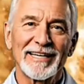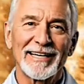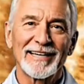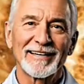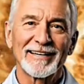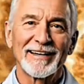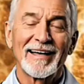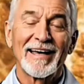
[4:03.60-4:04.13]

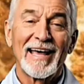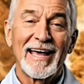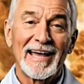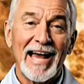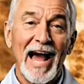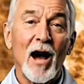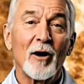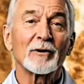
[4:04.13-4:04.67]
opening your
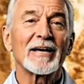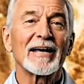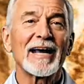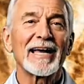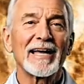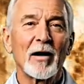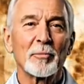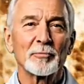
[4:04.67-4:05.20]
body to
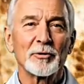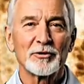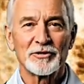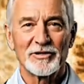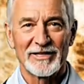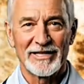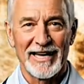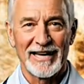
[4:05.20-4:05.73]
better
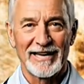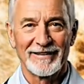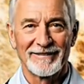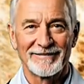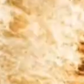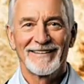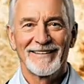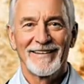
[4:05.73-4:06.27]
posture.
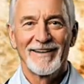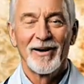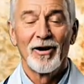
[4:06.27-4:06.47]
Step